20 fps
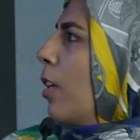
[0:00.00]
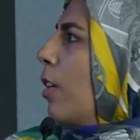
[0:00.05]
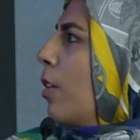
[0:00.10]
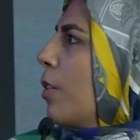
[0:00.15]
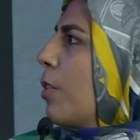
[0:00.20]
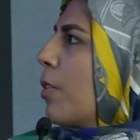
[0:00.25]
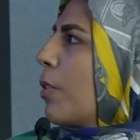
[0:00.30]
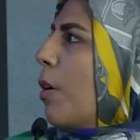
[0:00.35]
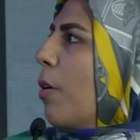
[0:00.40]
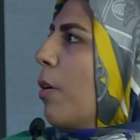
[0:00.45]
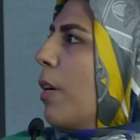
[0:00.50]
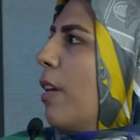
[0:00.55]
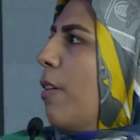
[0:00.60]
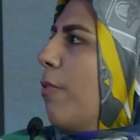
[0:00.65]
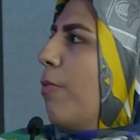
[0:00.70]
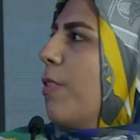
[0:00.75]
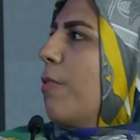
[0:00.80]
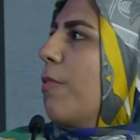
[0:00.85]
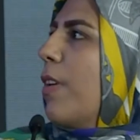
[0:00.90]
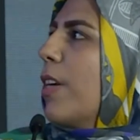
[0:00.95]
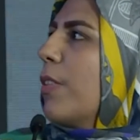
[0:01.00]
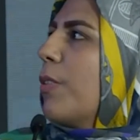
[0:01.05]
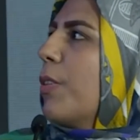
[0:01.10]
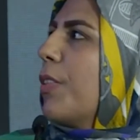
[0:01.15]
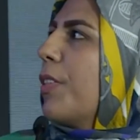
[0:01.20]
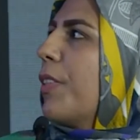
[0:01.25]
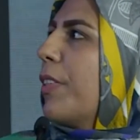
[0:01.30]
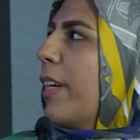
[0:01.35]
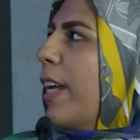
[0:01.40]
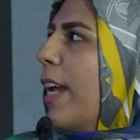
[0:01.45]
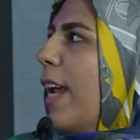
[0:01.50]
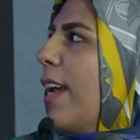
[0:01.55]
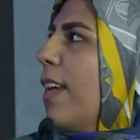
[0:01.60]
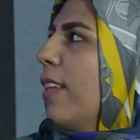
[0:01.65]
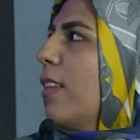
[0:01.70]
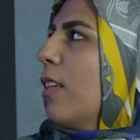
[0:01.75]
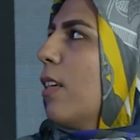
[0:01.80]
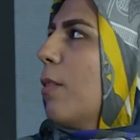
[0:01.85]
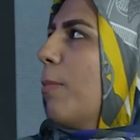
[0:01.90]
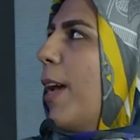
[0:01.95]
So if you want to
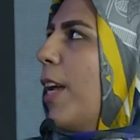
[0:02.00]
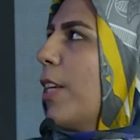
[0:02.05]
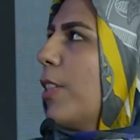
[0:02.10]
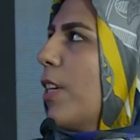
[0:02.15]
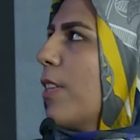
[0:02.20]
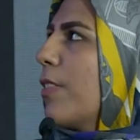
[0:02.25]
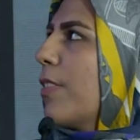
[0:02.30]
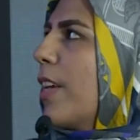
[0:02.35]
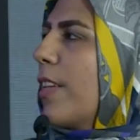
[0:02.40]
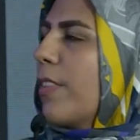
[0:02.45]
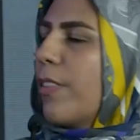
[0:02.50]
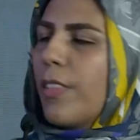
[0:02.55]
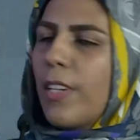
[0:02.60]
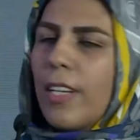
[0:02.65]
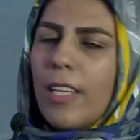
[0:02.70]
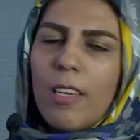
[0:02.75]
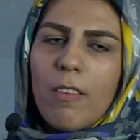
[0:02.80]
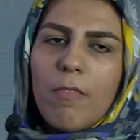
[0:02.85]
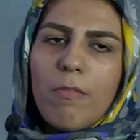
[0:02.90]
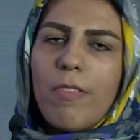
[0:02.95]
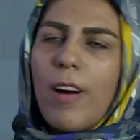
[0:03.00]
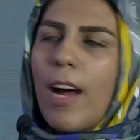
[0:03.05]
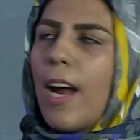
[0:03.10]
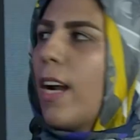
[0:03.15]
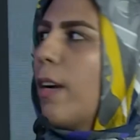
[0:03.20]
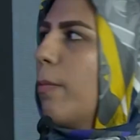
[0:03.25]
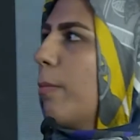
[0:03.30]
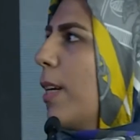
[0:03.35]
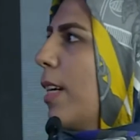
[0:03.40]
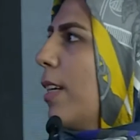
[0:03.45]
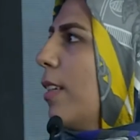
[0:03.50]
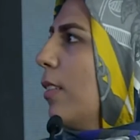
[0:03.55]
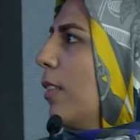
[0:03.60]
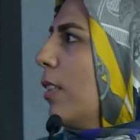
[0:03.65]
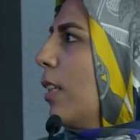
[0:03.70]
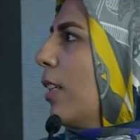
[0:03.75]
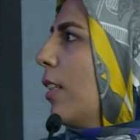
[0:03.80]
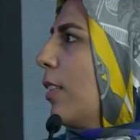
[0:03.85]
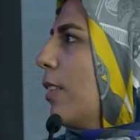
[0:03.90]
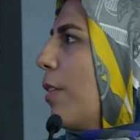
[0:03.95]
create a patient-centric environment,
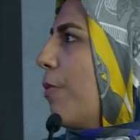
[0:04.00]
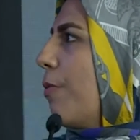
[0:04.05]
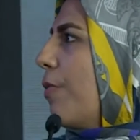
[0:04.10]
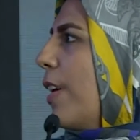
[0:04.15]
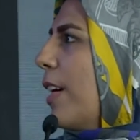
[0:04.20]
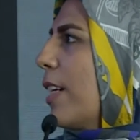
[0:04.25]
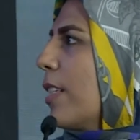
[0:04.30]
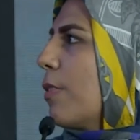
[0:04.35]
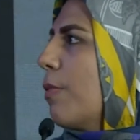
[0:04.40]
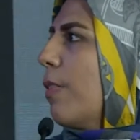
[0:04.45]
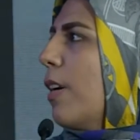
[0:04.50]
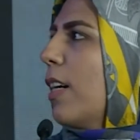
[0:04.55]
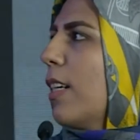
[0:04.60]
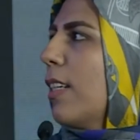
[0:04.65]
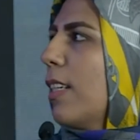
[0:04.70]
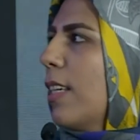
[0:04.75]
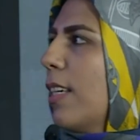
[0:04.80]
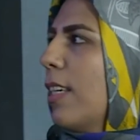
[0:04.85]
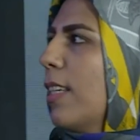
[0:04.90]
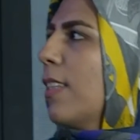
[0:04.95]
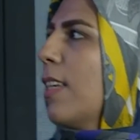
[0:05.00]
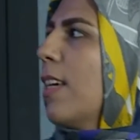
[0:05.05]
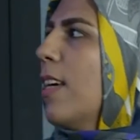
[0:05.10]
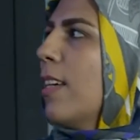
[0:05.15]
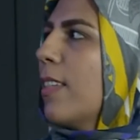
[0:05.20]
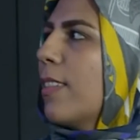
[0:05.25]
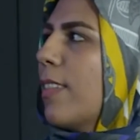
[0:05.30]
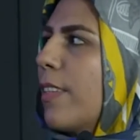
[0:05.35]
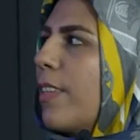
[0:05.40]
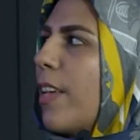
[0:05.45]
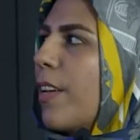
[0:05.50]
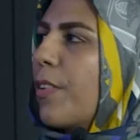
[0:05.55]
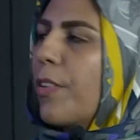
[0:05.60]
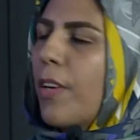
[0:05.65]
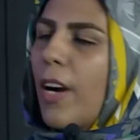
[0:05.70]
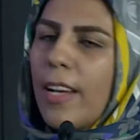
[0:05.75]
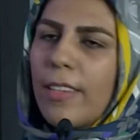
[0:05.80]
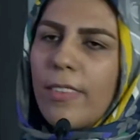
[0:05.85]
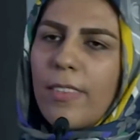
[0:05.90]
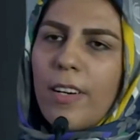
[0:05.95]
the first one is set a
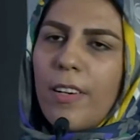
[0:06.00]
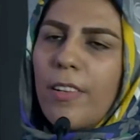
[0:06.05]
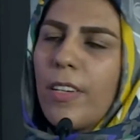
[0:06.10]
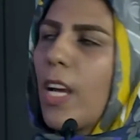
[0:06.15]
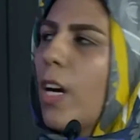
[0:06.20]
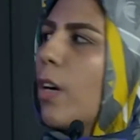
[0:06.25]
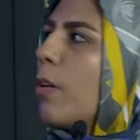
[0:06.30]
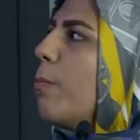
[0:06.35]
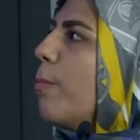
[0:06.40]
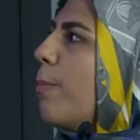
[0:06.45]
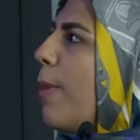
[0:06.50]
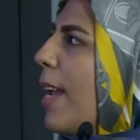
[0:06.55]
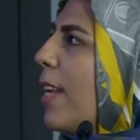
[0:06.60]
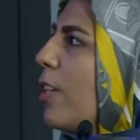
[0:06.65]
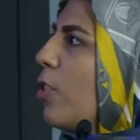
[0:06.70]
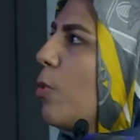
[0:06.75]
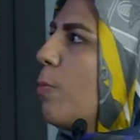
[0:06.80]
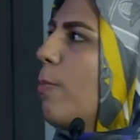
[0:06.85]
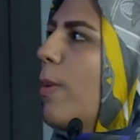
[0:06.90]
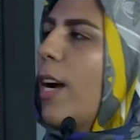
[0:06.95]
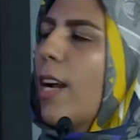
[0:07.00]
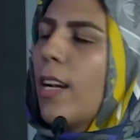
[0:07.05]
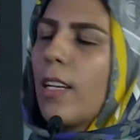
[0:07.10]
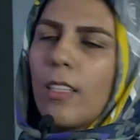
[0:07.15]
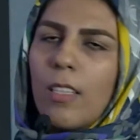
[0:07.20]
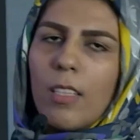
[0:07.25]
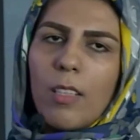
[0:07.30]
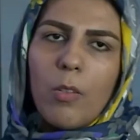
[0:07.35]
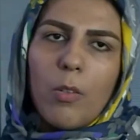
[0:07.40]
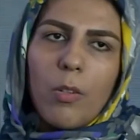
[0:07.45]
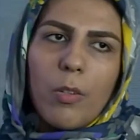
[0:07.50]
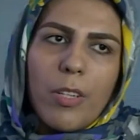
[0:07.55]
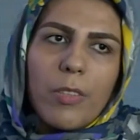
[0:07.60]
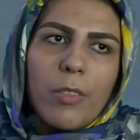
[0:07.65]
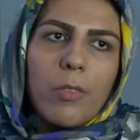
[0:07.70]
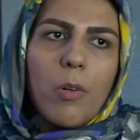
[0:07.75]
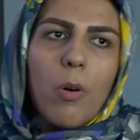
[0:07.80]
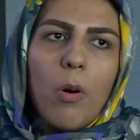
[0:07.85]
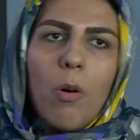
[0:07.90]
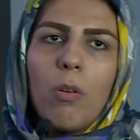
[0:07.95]
criteria or benchmark or
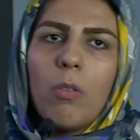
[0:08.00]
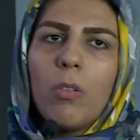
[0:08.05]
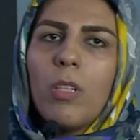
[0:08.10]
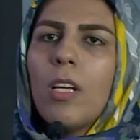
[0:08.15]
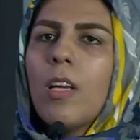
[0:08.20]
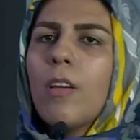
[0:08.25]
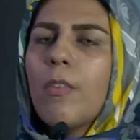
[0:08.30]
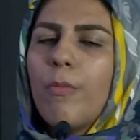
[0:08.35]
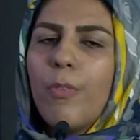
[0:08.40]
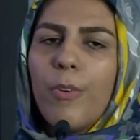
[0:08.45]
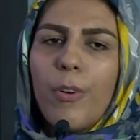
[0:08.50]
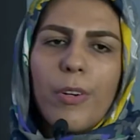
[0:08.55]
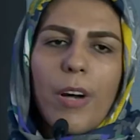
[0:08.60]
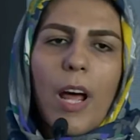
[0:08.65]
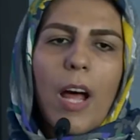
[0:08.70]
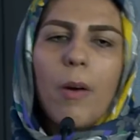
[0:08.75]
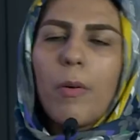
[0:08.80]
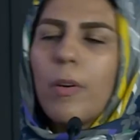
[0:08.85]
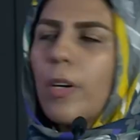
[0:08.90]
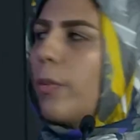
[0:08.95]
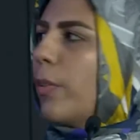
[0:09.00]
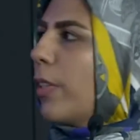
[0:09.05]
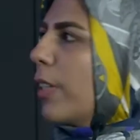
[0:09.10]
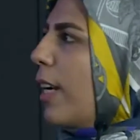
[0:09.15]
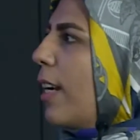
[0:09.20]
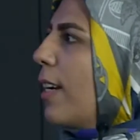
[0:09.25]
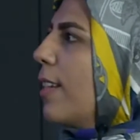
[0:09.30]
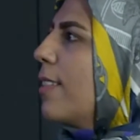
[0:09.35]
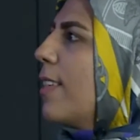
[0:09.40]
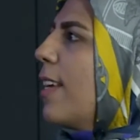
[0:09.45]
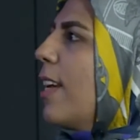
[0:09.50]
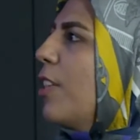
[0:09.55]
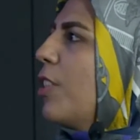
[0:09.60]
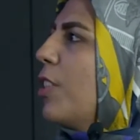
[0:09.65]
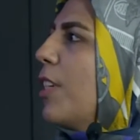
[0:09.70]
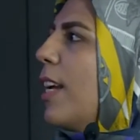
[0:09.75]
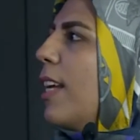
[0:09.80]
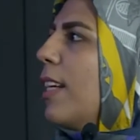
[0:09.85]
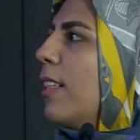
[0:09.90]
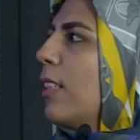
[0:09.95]
goal for our
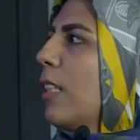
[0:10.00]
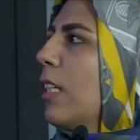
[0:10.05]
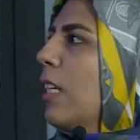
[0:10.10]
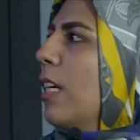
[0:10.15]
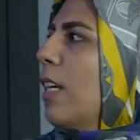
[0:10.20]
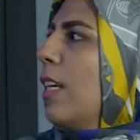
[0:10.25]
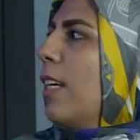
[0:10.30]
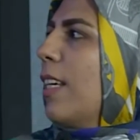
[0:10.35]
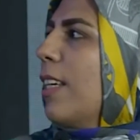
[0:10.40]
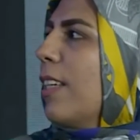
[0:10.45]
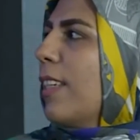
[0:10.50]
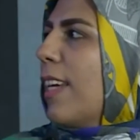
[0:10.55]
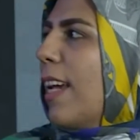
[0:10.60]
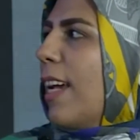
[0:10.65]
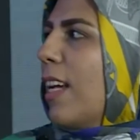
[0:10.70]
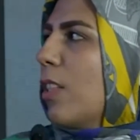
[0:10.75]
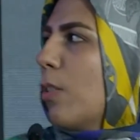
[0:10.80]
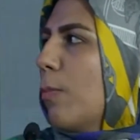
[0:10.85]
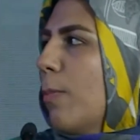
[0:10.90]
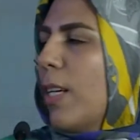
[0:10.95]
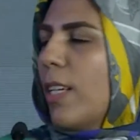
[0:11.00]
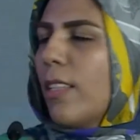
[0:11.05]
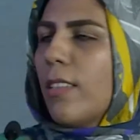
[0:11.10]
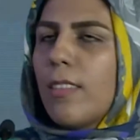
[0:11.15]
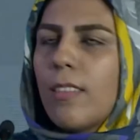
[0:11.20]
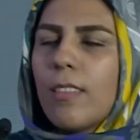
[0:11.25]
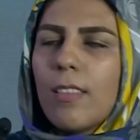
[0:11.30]
organization. Engagement